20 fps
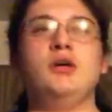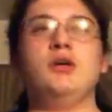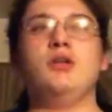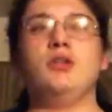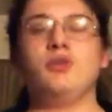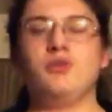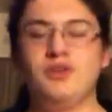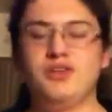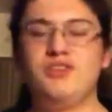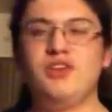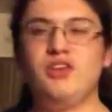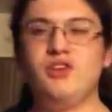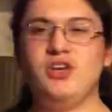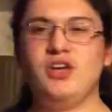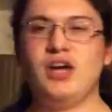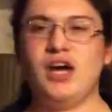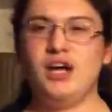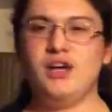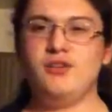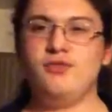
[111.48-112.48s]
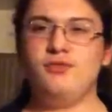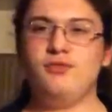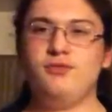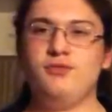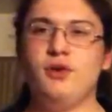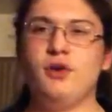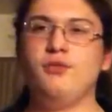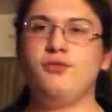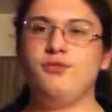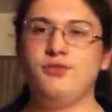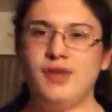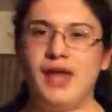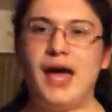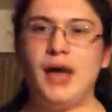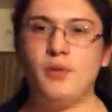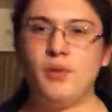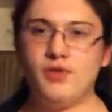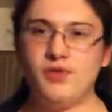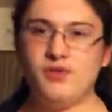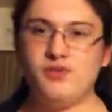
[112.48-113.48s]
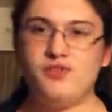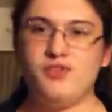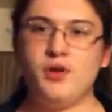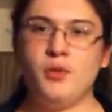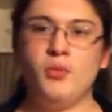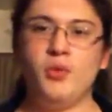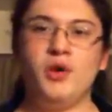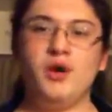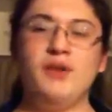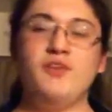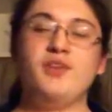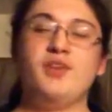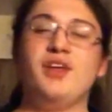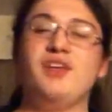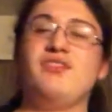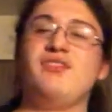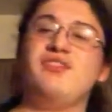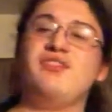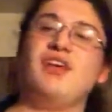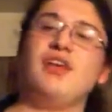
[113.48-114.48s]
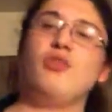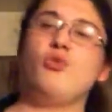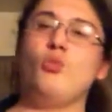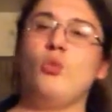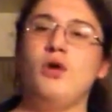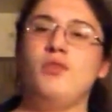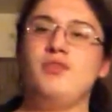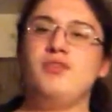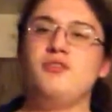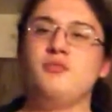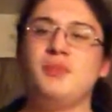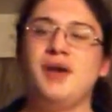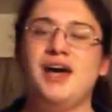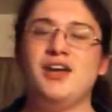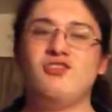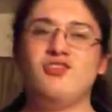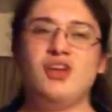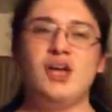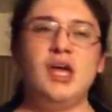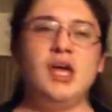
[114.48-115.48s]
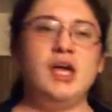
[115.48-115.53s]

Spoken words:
You can tell you kind of fell flat with it somewhere. Nevertheless, Seth won this match.